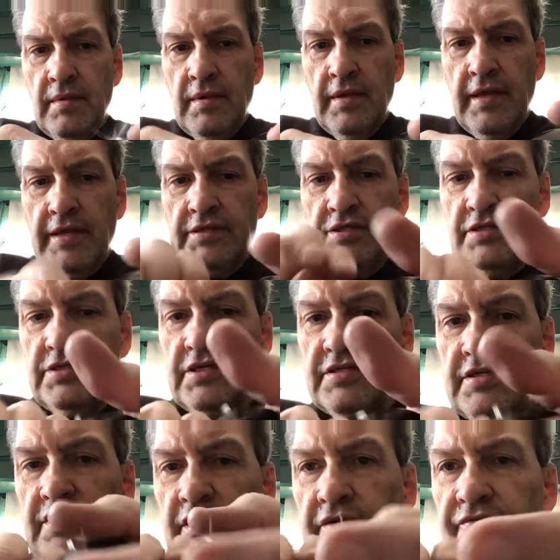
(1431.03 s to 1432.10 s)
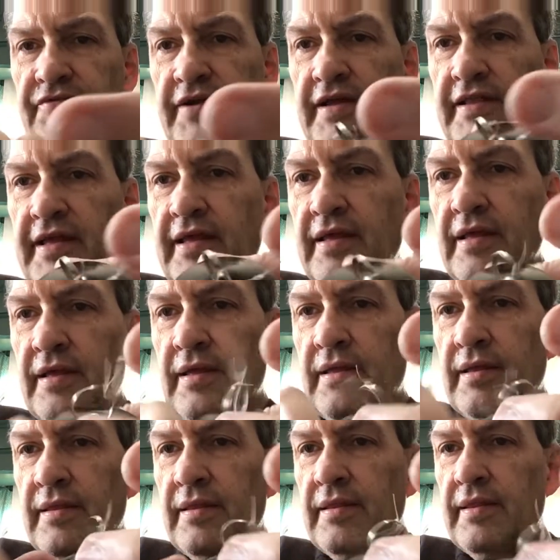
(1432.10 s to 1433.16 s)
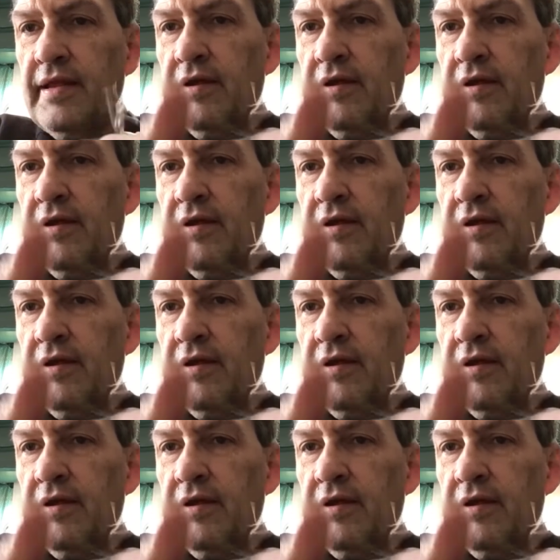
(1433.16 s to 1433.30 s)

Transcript: it should just turn freely. There